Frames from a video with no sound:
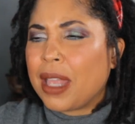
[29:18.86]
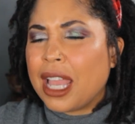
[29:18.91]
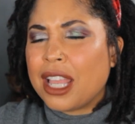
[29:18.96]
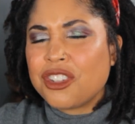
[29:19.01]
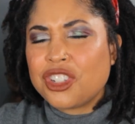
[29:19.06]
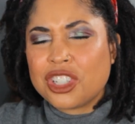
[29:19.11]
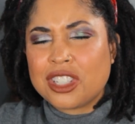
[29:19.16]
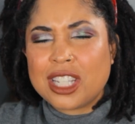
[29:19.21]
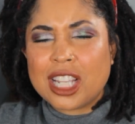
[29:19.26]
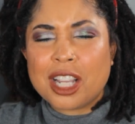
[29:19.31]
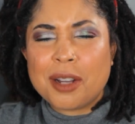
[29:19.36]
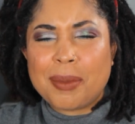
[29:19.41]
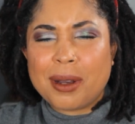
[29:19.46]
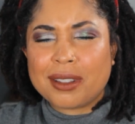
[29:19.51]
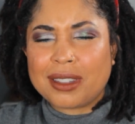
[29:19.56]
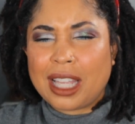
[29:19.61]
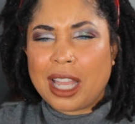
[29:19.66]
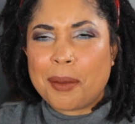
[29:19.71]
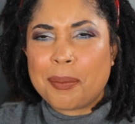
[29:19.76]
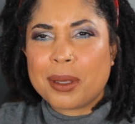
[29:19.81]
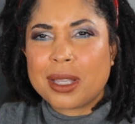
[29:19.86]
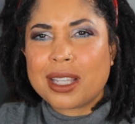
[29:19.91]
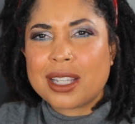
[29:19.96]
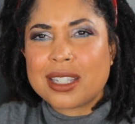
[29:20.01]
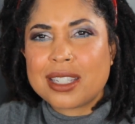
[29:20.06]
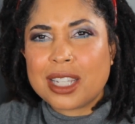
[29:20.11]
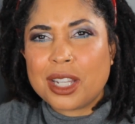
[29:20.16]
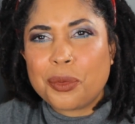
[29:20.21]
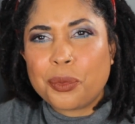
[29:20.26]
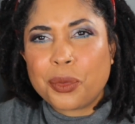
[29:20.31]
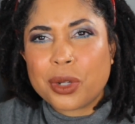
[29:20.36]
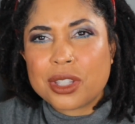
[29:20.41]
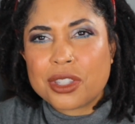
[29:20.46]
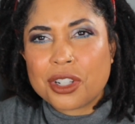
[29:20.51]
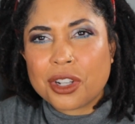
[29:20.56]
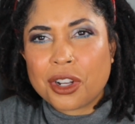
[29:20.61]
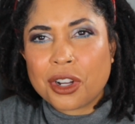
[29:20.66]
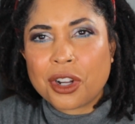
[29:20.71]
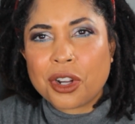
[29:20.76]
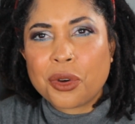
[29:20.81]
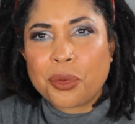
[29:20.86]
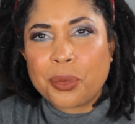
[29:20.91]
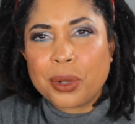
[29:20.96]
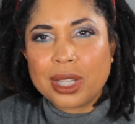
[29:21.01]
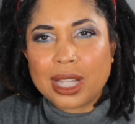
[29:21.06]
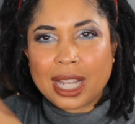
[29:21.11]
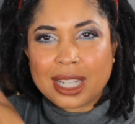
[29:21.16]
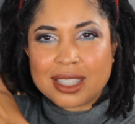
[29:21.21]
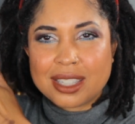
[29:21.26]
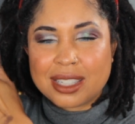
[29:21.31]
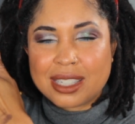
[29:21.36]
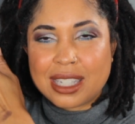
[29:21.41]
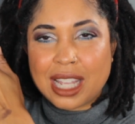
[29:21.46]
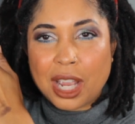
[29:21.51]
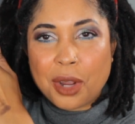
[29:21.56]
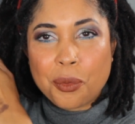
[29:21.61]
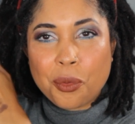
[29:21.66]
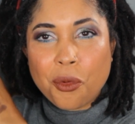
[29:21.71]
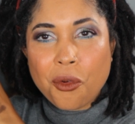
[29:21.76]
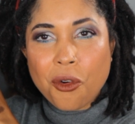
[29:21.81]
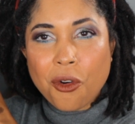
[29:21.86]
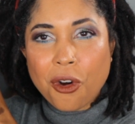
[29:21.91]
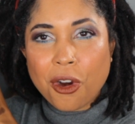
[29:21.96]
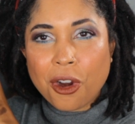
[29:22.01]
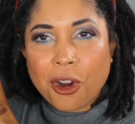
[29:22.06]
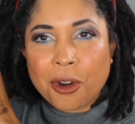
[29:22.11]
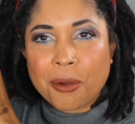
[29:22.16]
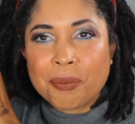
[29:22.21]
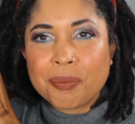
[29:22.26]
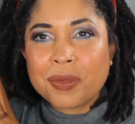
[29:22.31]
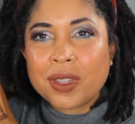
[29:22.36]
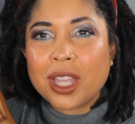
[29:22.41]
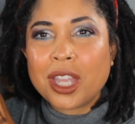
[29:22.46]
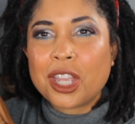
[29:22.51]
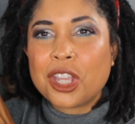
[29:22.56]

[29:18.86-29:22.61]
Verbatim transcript: And just think about that, because in winter, we like to stay warm.